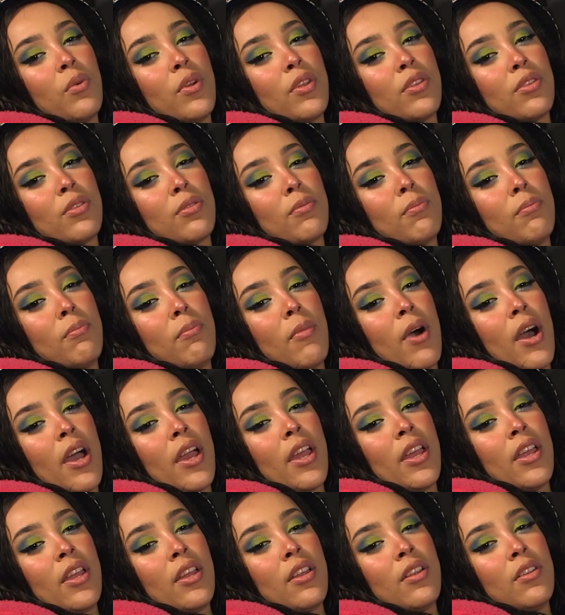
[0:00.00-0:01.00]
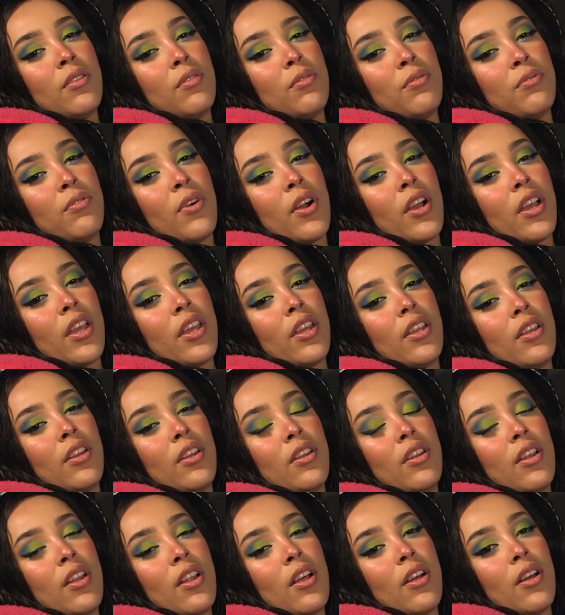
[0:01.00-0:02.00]
with my
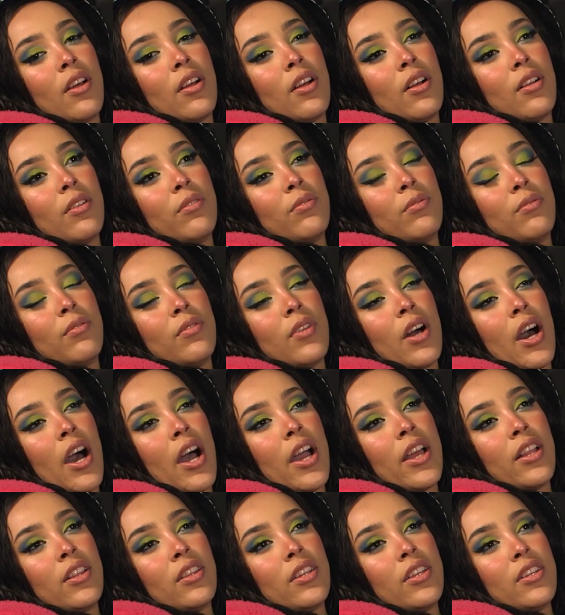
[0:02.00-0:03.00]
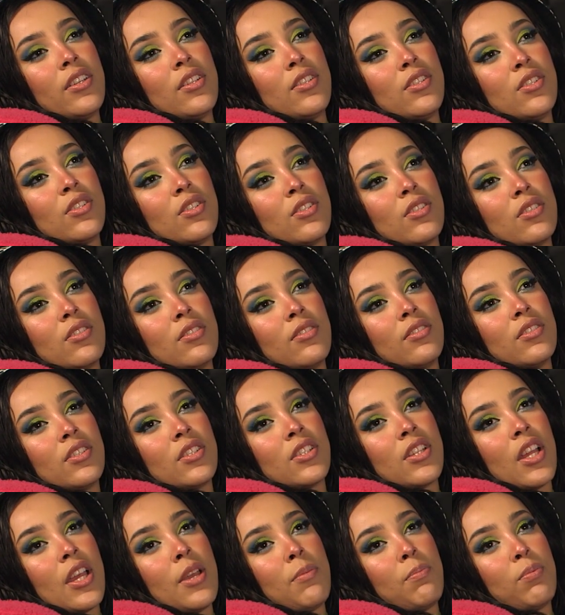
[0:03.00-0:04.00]
fucking eyelids
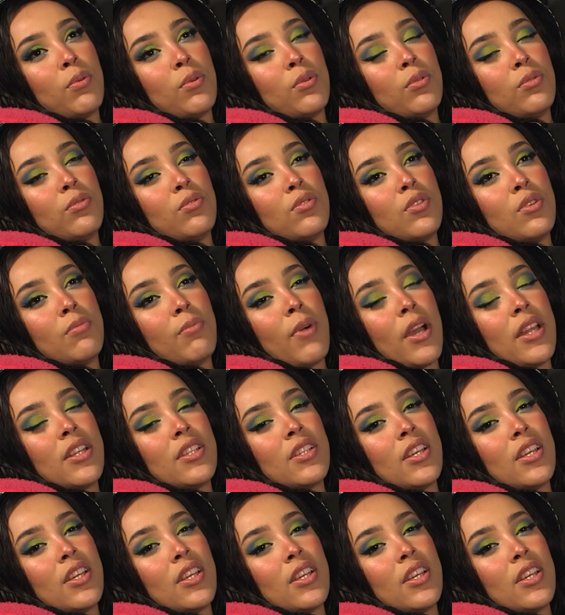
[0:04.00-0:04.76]
stapled to my